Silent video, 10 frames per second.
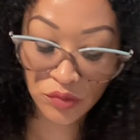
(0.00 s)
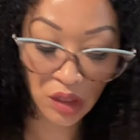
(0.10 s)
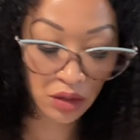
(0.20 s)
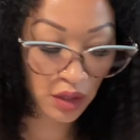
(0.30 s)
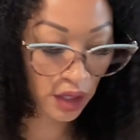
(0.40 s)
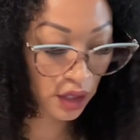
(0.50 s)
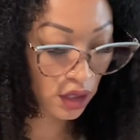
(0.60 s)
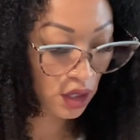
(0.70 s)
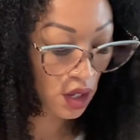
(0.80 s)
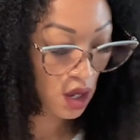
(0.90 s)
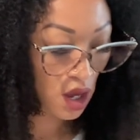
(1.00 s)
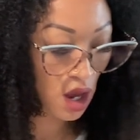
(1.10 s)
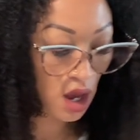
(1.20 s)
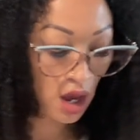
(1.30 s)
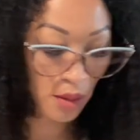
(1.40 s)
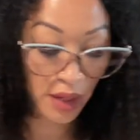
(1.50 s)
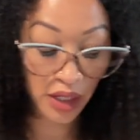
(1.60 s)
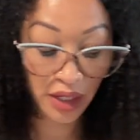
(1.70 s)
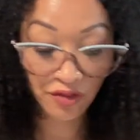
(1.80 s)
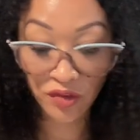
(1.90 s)
Okay.
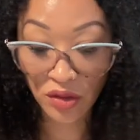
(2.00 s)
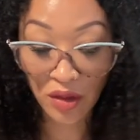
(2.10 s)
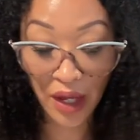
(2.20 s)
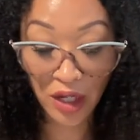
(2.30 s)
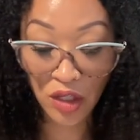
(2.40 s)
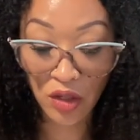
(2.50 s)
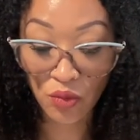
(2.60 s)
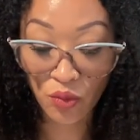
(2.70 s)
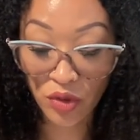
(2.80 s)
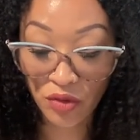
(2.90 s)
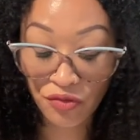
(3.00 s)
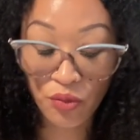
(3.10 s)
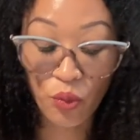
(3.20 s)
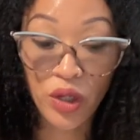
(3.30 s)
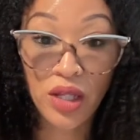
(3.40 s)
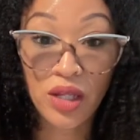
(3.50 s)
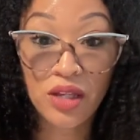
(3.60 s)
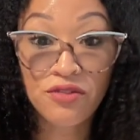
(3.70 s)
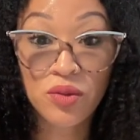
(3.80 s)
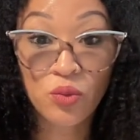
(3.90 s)
And I feel like
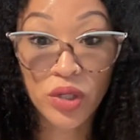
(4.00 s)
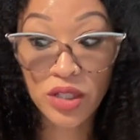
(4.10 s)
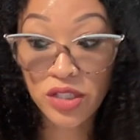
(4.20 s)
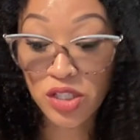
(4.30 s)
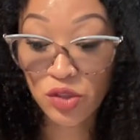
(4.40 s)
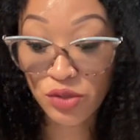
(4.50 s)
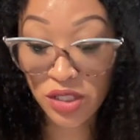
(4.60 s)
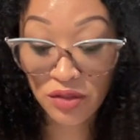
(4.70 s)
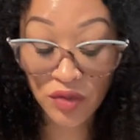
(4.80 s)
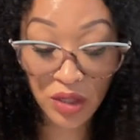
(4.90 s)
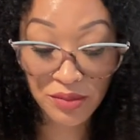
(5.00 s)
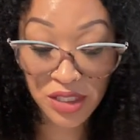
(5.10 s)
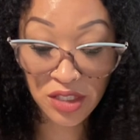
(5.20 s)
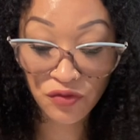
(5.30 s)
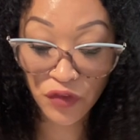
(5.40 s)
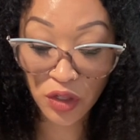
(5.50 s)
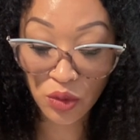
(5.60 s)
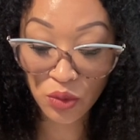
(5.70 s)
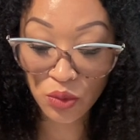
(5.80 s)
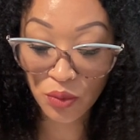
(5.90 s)
if and when this new stuff comes in for
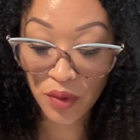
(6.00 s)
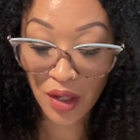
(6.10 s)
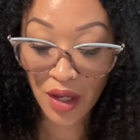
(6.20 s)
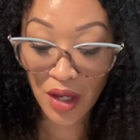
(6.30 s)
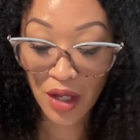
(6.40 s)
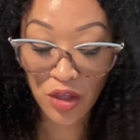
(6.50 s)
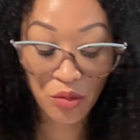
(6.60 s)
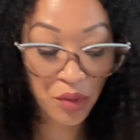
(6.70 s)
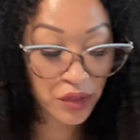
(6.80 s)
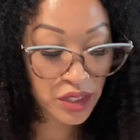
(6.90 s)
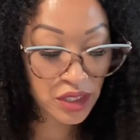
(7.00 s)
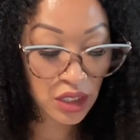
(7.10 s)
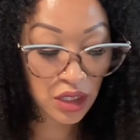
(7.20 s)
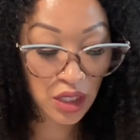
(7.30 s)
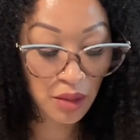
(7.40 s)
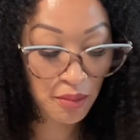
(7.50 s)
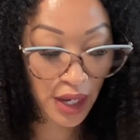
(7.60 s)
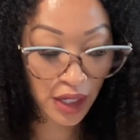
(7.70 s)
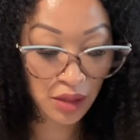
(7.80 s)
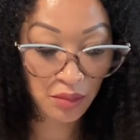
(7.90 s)
you, your person's going to come
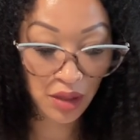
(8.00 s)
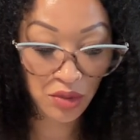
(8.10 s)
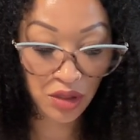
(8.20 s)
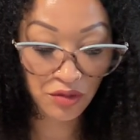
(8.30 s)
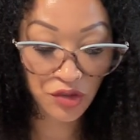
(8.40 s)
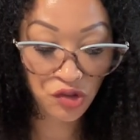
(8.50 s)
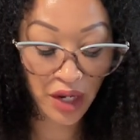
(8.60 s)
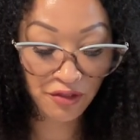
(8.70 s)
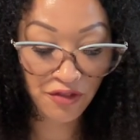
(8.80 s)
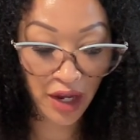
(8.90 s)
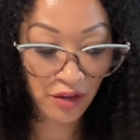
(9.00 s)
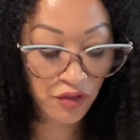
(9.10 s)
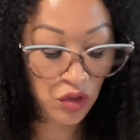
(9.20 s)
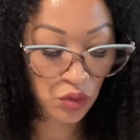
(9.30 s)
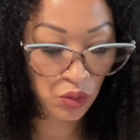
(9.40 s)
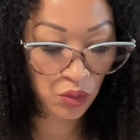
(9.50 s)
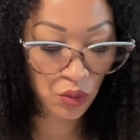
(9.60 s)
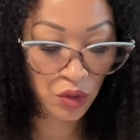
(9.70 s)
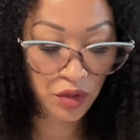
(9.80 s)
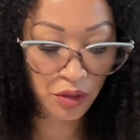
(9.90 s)
back and maybe even try to fight for you,
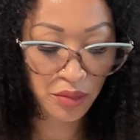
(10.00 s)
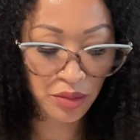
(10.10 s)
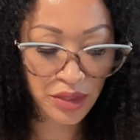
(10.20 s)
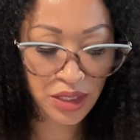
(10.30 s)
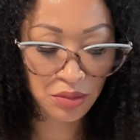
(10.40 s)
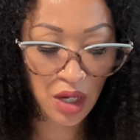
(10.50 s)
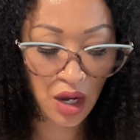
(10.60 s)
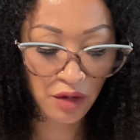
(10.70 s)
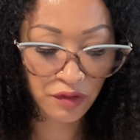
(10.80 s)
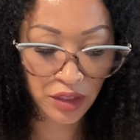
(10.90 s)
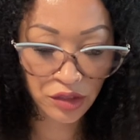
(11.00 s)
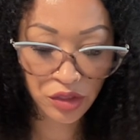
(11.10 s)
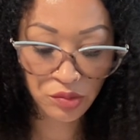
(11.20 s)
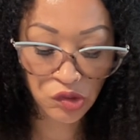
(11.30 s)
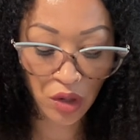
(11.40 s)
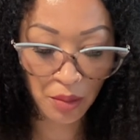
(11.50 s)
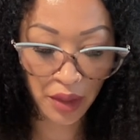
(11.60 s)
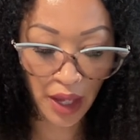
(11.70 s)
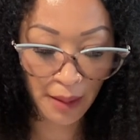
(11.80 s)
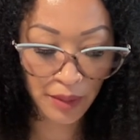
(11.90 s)
or there may be some conflict or some drama
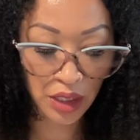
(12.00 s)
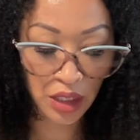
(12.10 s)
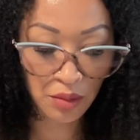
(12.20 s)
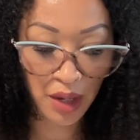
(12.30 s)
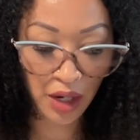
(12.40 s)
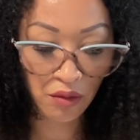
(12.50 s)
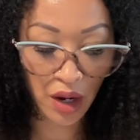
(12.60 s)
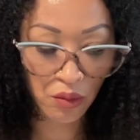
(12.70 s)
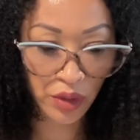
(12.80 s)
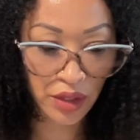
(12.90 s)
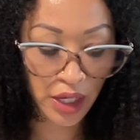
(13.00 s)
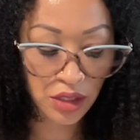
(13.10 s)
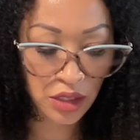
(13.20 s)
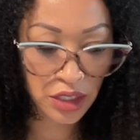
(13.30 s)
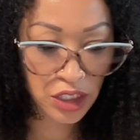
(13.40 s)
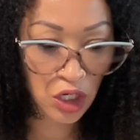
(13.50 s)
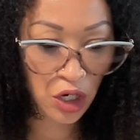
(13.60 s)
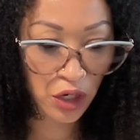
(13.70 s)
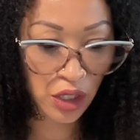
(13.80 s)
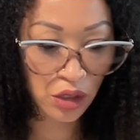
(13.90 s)
happening in the background when that does
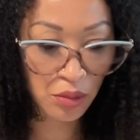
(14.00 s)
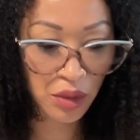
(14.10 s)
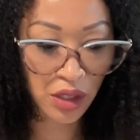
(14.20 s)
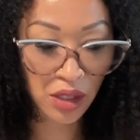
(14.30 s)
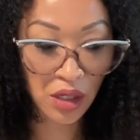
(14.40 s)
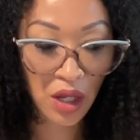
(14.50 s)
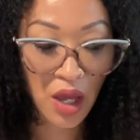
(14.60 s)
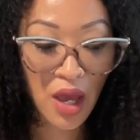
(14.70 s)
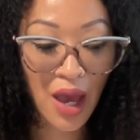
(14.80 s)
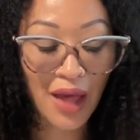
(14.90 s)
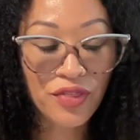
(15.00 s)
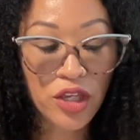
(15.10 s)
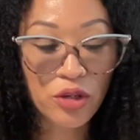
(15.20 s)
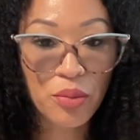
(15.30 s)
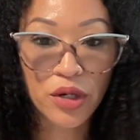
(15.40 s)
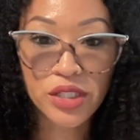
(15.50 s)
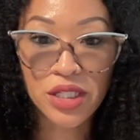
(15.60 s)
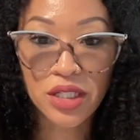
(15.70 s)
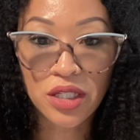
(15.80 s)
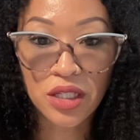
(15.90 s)
occur here. But I think your
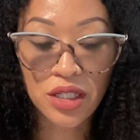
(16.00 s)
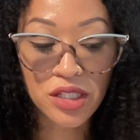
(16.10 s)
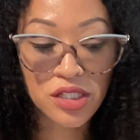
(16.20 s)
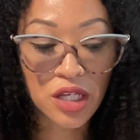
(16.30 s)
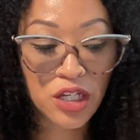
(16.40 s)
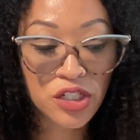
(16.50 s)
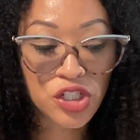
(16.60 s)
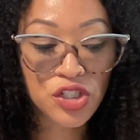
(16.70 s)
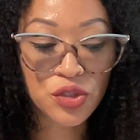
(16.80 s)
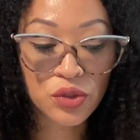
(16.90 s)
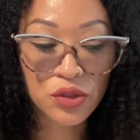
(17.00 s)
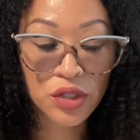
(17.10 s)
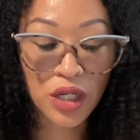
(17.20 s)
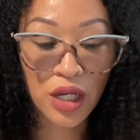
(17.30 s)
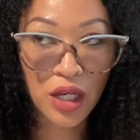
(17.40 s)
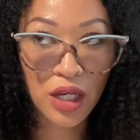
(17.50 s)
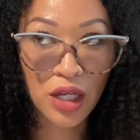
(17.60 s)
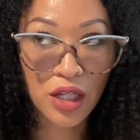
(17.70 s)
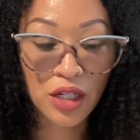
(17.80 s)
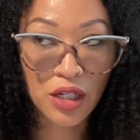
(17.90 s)
person is unsure
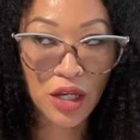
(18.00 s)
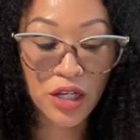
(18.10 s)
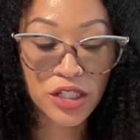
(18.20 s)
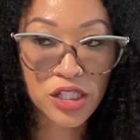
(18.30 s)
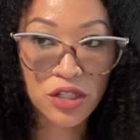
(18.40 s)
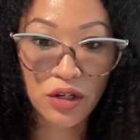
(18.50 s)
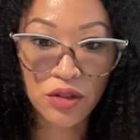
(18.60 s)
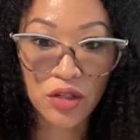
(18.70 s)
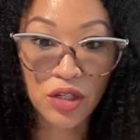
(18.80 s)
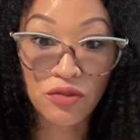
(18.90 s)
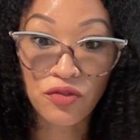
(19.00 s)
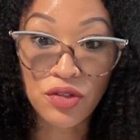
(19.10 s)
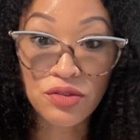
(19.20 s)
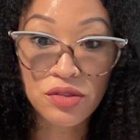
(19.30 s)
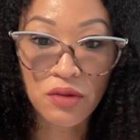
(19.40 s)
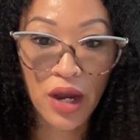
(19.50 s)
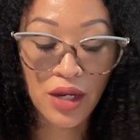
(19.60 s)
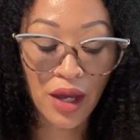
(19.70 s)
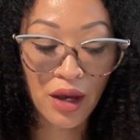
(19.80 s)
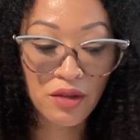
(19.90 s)
and uncertain and confused right
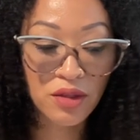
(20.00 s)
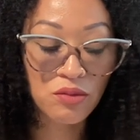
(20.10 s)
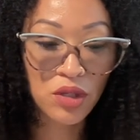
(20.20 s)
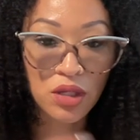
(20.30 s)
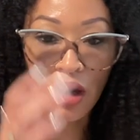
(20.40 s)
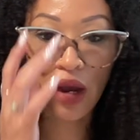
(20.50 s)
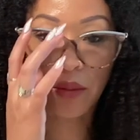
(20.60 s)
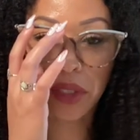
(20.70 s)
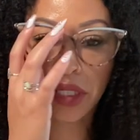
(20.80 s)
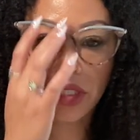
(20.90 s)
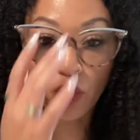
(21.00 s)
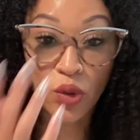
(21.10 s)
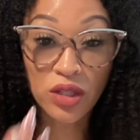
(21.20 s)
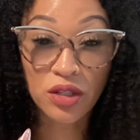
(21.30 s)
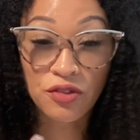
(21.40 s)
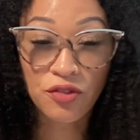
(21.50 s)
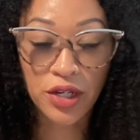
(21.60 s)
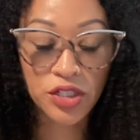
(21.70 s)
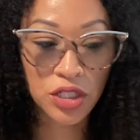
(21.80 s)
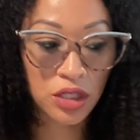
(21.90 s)
now. They really are, because one, they're
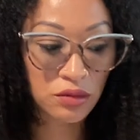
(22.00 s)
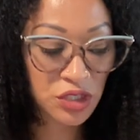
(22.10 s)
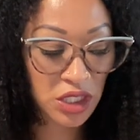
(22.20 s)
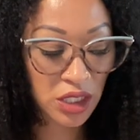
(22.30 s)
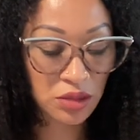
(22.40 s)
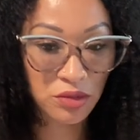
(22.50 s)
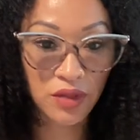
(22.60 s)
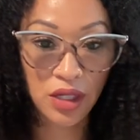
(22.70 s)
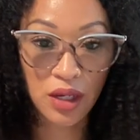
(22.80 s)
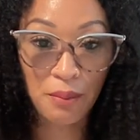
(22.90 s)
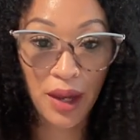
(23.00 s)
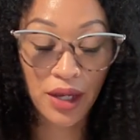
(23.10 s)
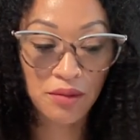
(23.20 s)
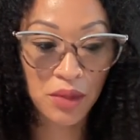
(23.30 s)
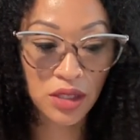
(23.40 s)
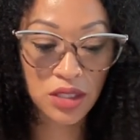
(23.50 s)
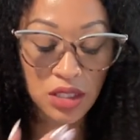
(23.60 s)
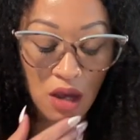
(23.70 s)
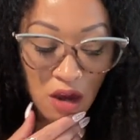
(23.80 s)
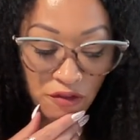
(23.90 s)
afraid you're going to reject them if they come back and make this
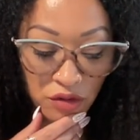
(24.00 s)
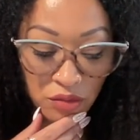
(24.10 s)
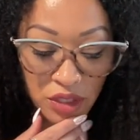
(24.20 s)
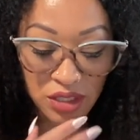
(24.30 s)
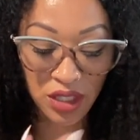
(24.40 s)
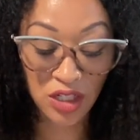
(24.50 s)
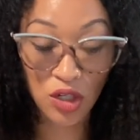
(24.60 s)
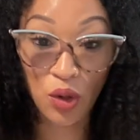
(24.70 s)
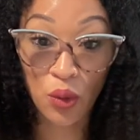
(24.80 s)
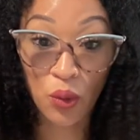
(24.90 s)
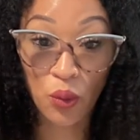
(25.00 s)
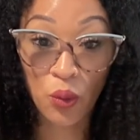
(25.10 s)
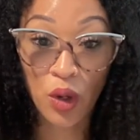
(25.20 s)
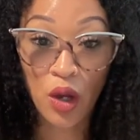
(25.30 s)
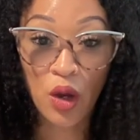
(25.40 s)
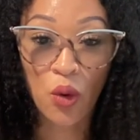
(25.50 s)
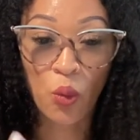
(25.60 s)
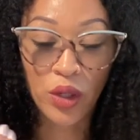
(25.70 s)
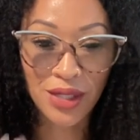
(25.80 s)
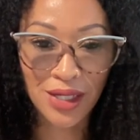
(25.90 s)
offer, because they know
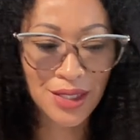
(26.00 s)
what they